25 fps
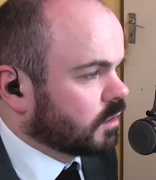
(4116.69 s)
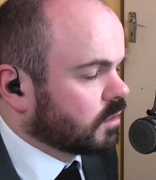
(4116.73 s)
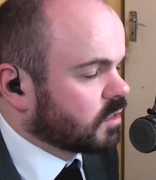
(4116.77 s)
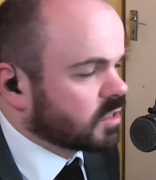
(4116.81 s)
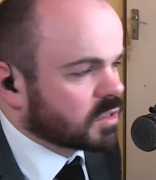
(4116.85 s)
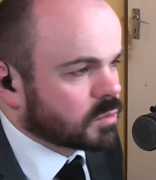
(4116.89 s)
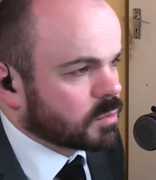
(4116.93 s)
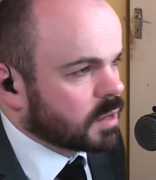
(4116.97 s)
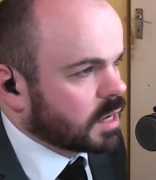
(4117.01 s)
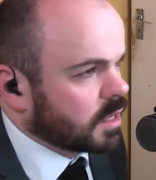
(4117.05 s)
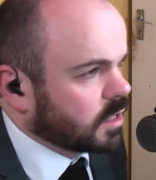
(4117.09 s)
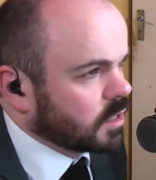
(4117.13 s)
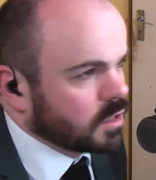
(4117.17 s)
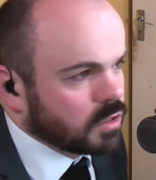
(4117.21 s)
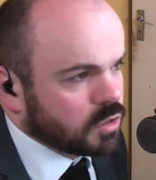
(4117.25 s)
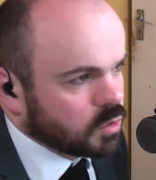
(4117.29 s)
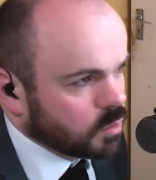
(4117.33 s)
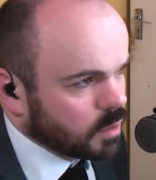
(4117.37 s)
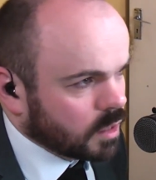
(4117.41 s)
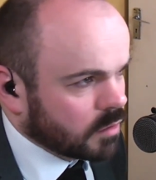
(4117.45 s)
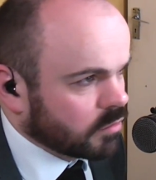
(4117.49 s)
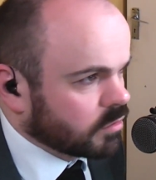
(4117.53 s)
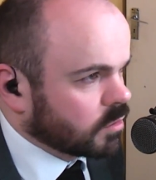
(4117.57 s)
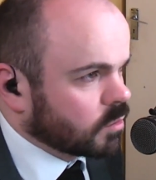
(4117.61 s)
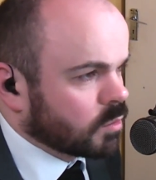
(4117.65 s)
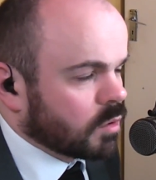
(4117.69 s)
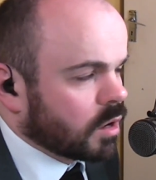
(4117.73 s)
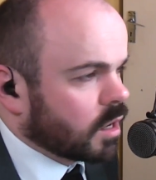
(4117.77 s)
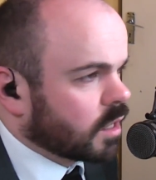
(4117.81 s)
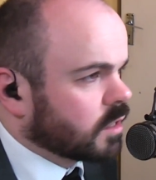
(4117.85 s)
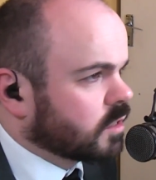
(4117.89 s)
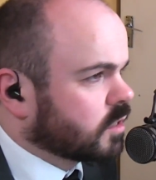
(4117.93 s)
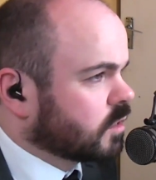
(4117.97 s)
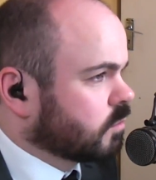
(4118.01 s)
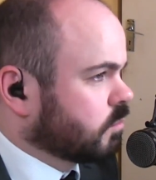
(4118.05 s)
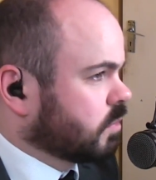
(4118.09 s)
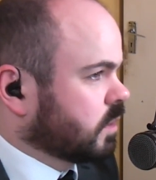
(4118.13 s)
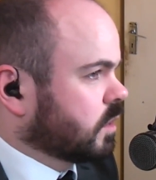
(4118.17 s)
Doesn't matter, you can do whatever you
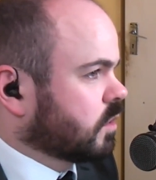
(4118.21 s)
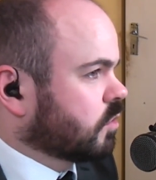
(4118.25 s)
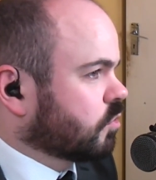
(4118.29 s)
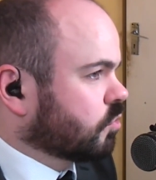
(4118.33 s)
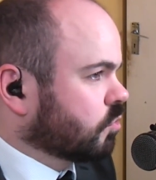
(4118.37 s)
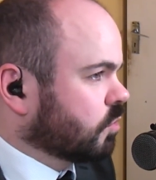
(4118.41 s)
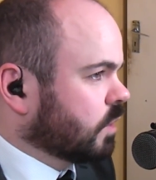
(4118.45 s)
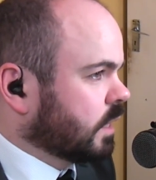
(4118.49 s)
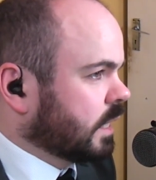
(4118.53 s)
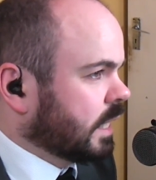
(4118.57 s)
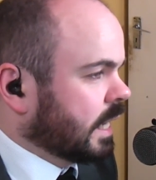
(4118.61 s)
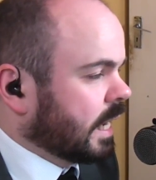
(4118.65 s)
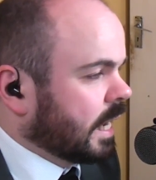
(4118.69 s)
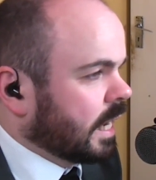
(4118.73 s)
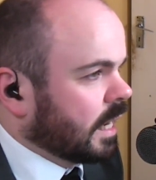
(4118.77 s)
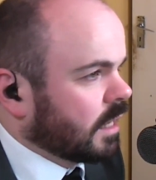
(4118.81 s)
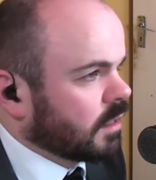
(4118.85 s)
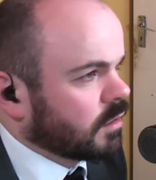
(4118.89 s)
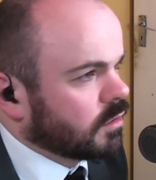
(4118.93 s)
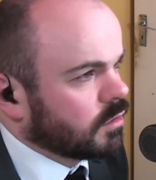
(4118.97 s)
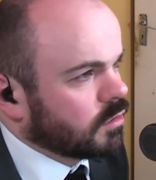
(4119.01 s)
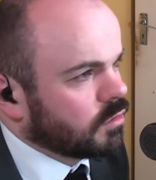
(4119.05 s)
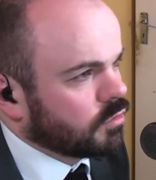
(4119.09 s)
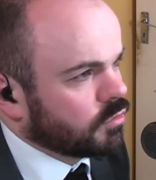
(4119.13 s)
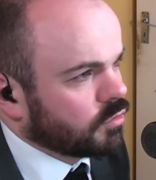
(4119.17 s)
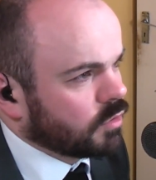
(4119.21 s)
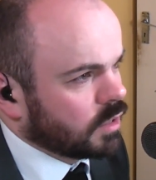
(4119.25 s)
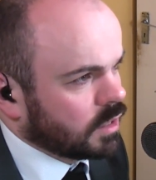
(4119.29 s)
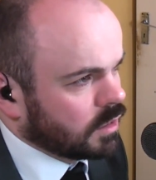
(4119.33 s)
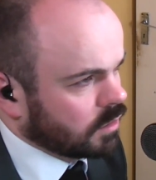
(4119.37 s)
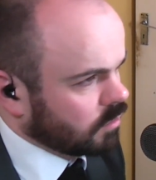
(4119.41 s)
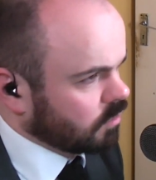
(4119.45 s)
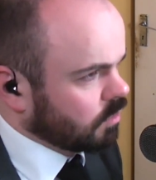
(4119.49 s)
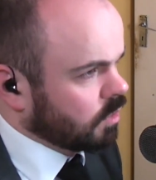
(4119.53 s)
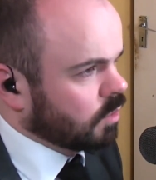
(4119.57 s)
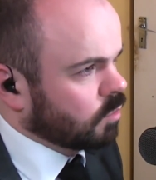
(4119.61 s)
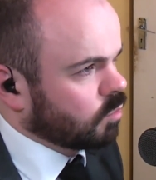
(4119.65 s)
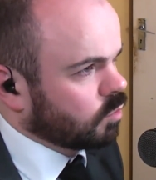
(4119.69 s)
want, you can be creative
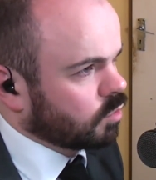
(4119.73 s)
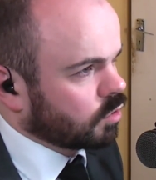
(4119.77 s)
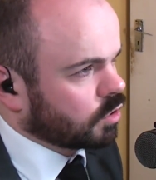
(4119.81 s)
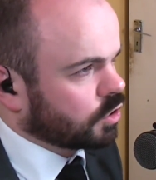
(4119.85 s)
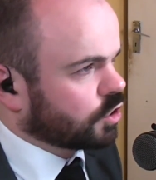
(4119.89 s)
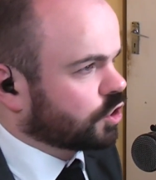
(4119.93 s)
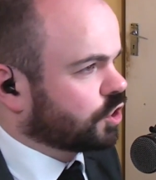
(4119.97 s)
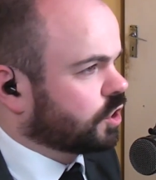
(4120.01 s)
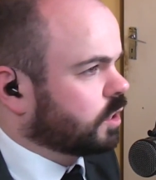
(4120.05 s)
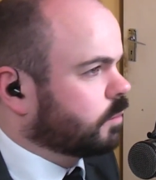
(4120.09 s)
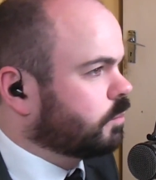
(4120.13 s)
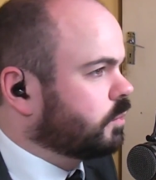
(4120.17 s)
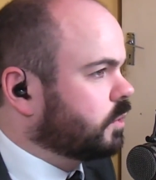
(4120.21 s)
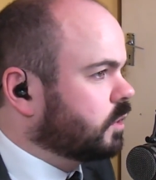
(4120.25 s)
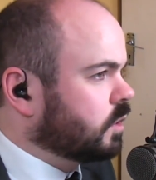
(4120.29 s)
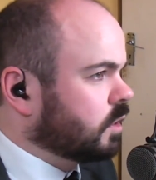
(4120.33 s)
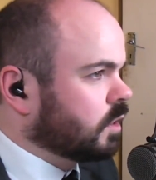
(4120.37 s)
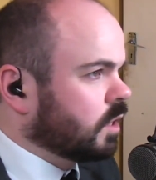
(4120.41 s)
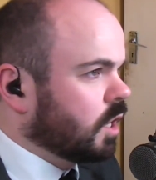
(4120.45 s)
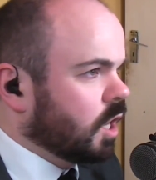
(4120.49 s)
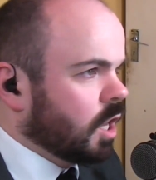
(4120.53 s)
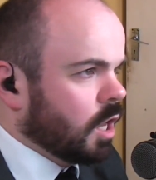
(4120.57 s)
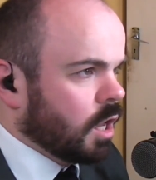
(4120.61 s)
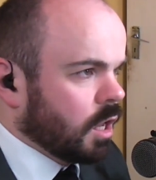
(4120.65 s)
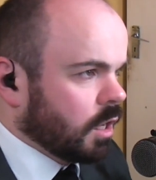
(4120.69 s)
in worship, you can...